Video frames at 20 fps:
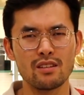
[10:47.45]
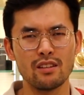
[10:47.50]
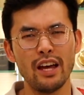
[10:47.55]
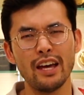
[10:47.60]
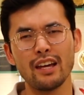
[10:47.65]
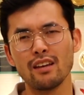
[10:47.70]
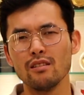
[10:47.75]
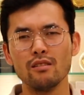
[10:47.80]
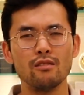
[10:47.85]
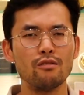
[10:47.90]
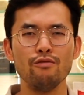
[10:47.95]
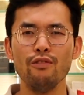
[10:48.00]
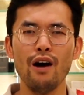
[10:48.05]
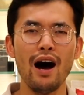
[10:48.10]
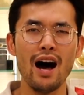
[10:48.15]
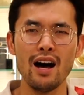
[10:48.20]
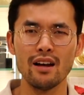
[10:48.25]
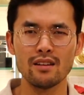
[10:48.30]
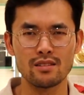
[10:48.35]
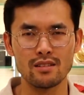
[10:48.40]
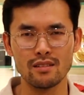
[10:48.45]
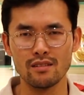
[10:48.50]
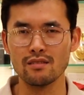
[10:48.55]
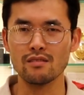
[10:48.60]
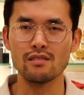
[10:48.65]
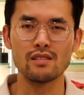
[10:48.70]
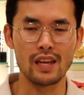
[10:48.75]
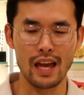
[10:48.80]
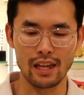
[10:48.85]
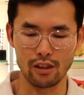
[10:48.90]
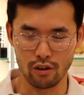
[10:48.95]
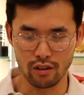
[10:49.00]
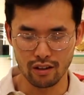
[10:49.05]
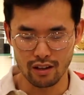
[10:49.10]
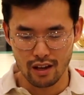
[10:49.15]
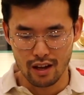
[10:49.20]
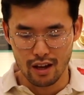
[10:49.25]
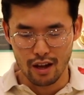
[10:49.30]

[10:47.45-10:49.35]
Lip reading: like Fars and Ceylon,